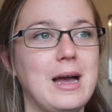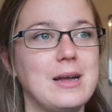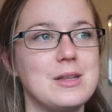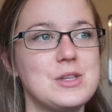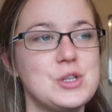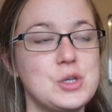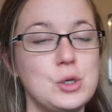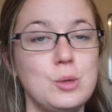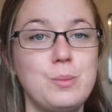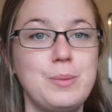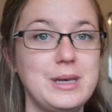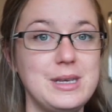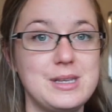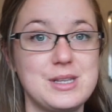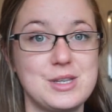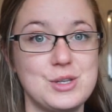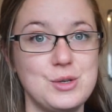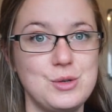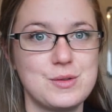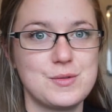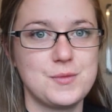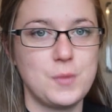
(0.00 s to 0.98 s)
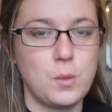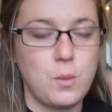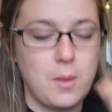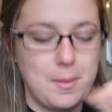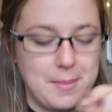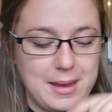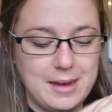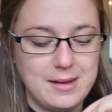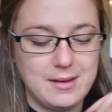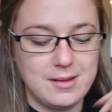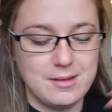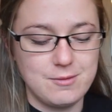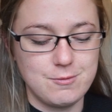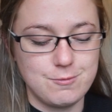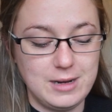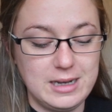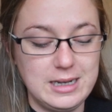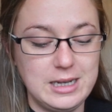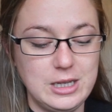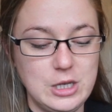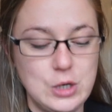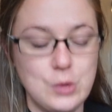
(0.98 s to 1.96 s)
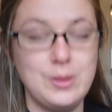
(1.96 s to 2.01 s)
two-piece suits for women,
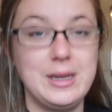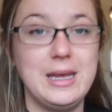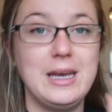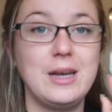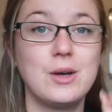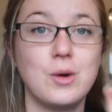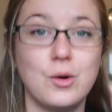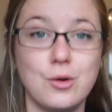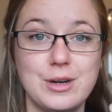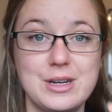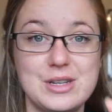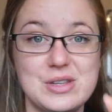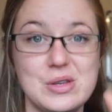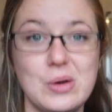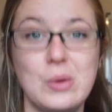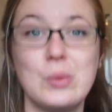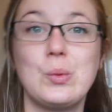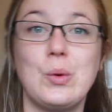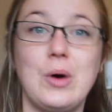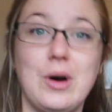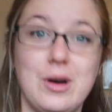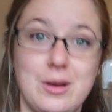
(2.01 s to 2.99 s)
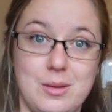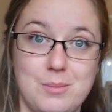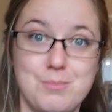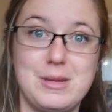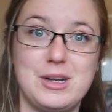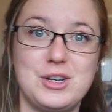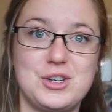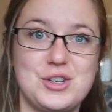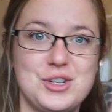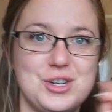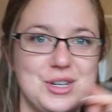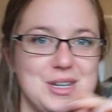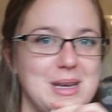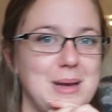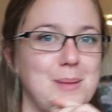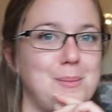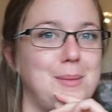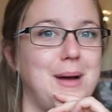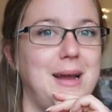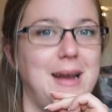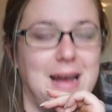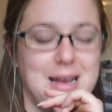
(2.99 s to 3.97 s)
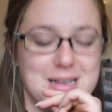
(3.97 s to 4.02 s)
really unique. Already sold one, mentioned it in
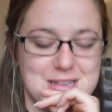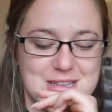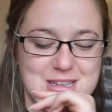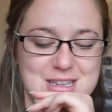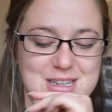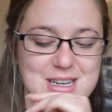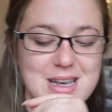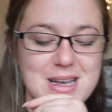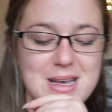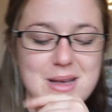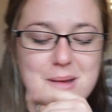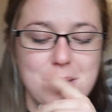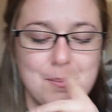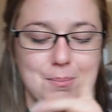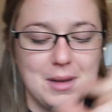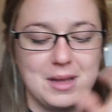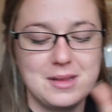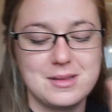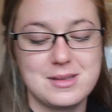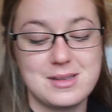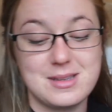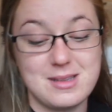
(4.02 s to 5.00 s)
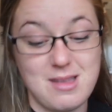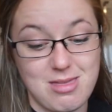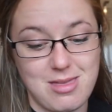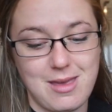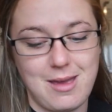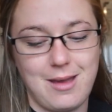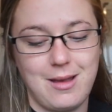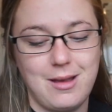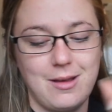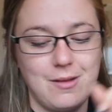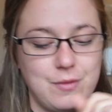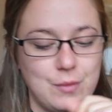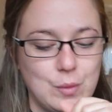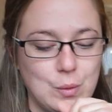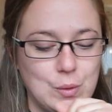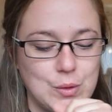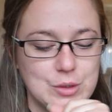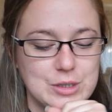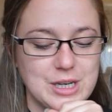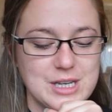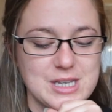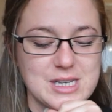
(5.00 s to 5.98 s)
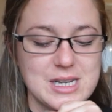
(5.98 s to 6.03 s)
my last month's thing for
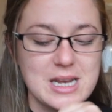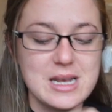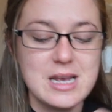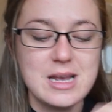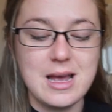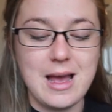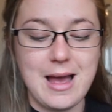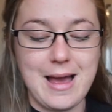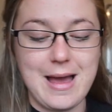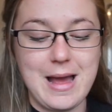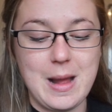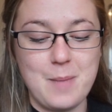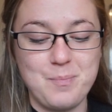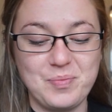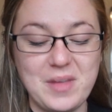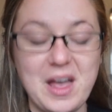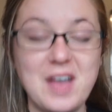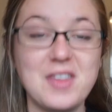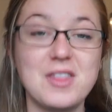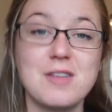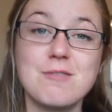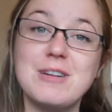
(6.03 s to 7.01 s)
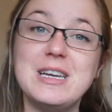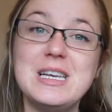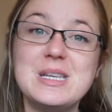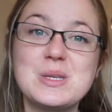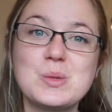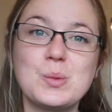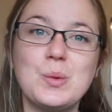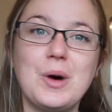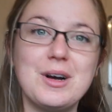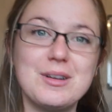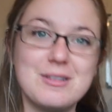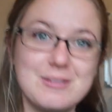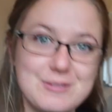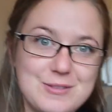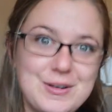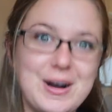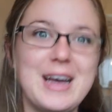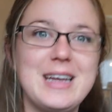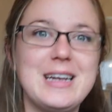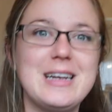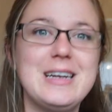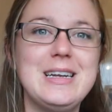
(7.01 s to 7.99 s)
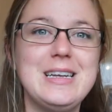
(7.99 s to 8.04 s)
August. And the Reese one
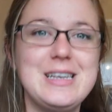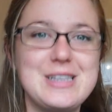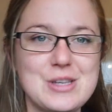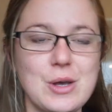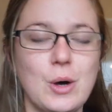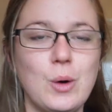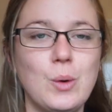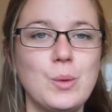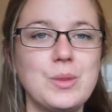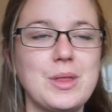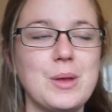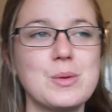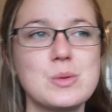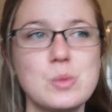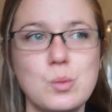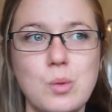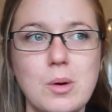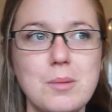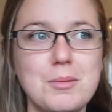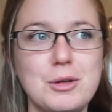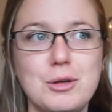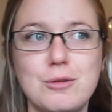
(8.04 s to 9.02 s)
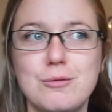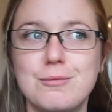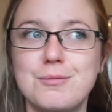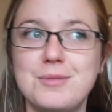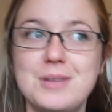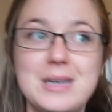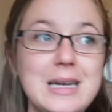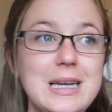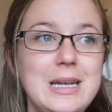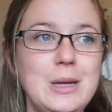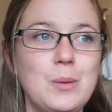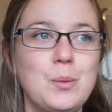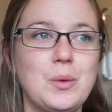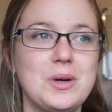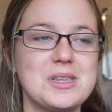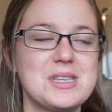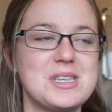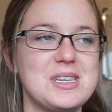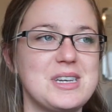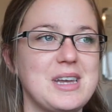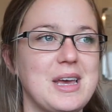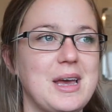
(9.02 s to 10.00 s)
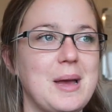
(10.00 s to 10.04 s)
finally sold. There was a woman who really
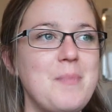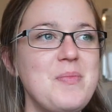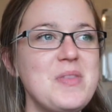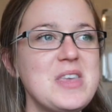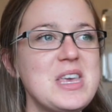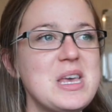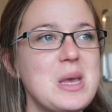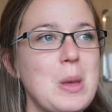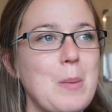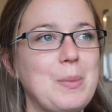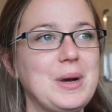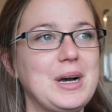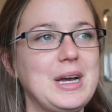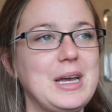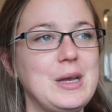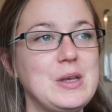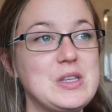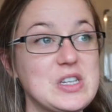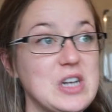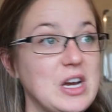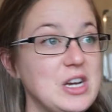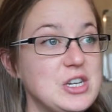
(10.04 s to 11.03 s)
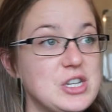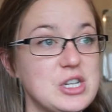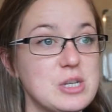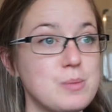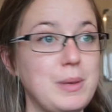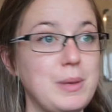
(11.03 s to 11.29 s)
wanted it, but it started just